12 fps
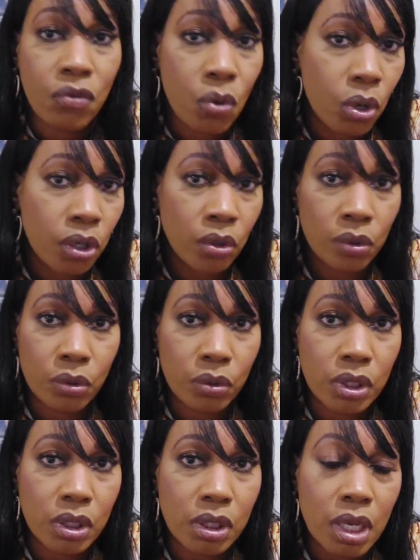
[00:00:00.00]
4
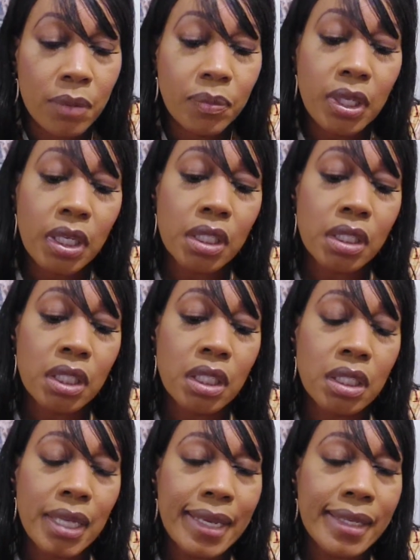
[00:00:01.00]
cruises, because the
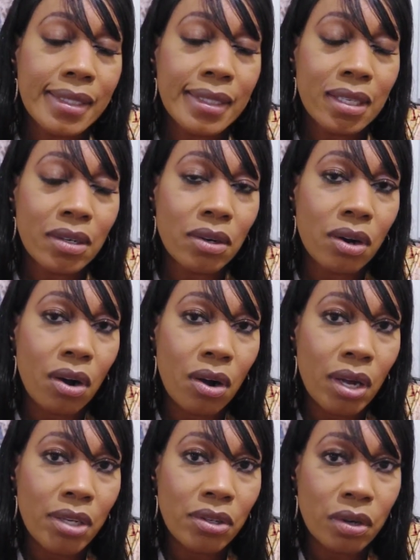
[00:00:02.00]
dates that are
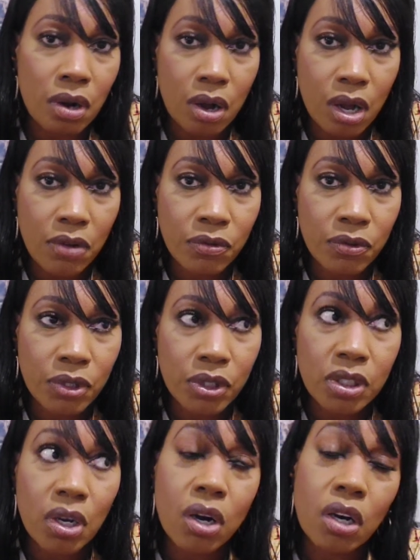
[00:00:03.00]
on your
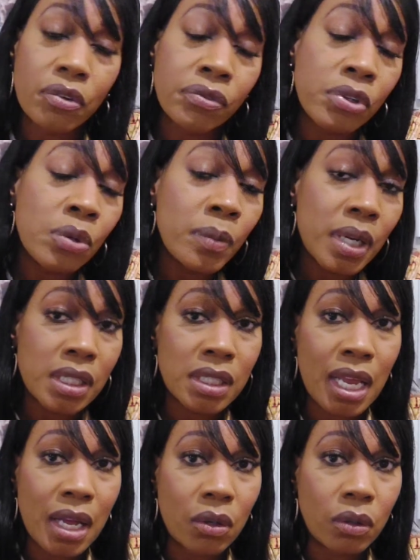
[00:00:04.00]
offers are a few
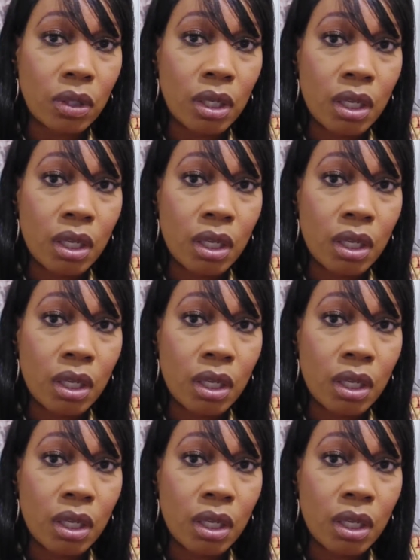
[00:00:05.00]
months out.